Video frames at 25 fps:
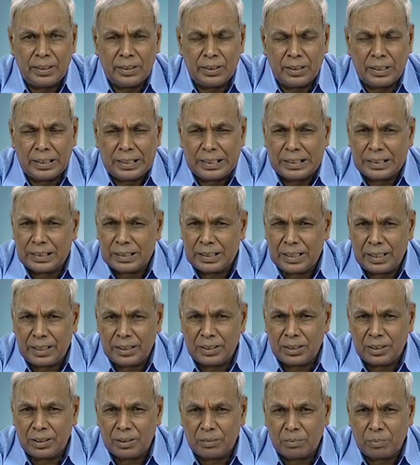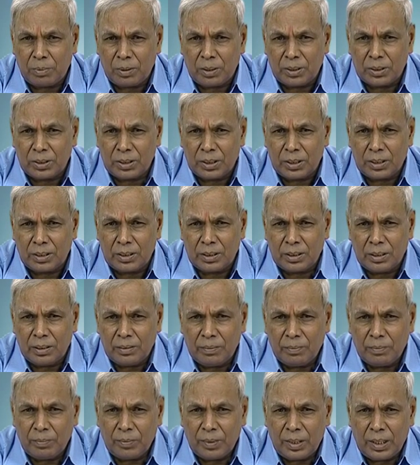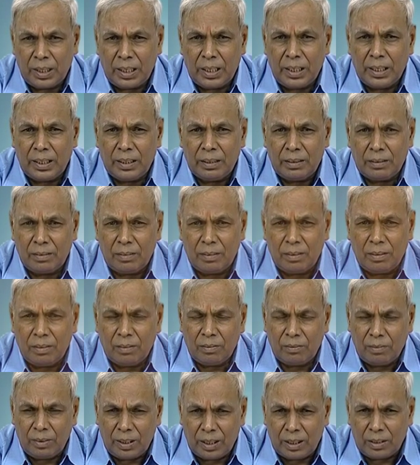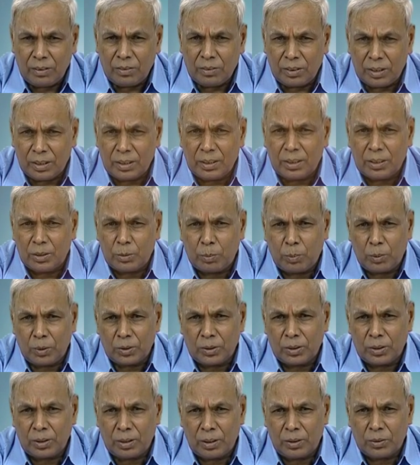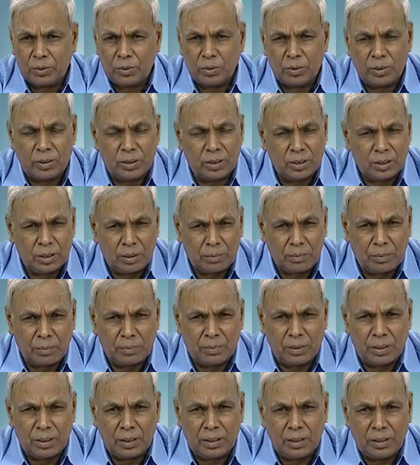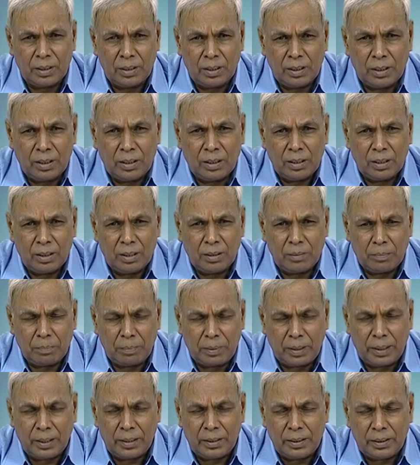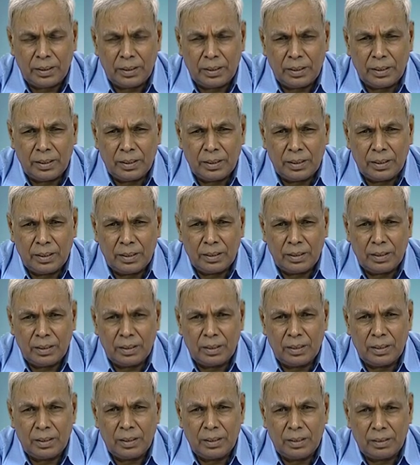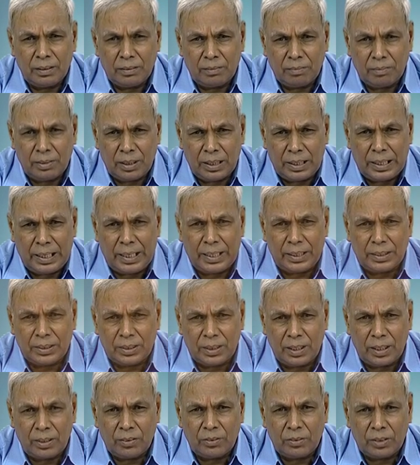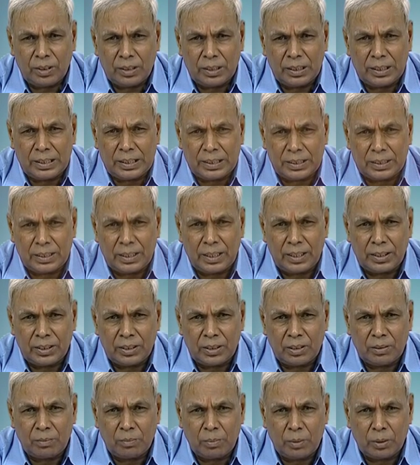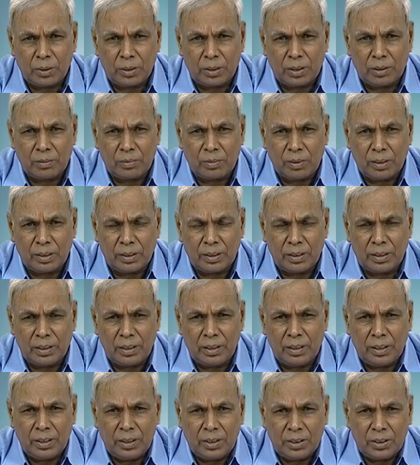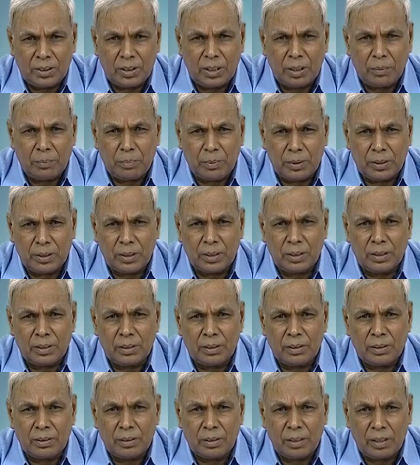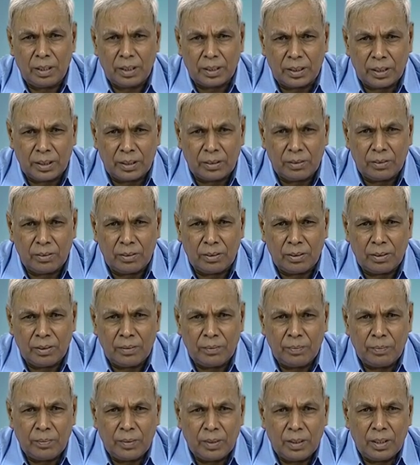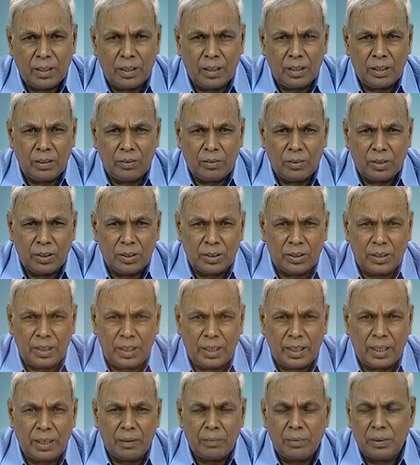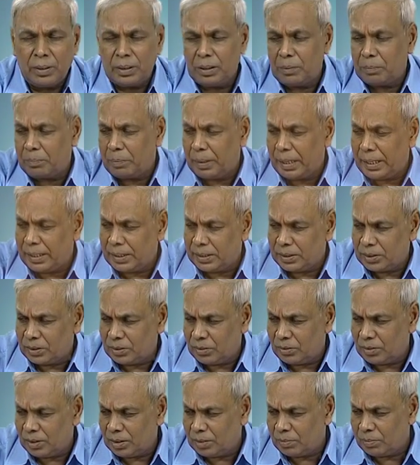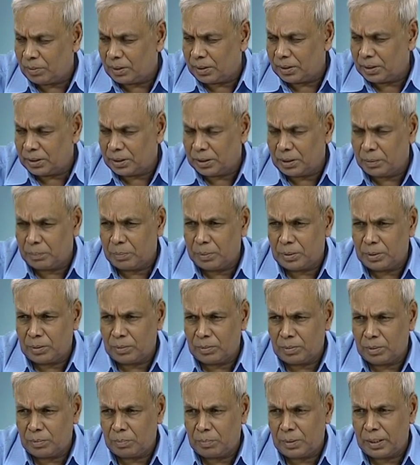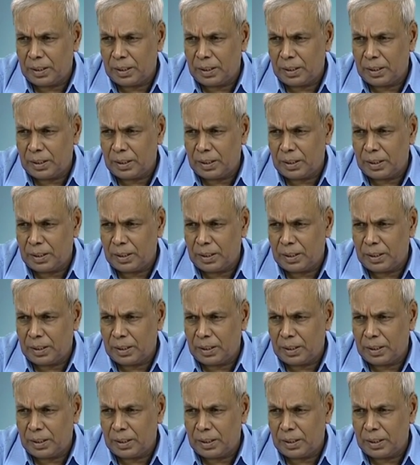is the crystallization process and we are using this process also in some of the uh, plant and Reliance they are using the crystallization process for the separation. Other uh, units they are having the Parex unit for the separation of the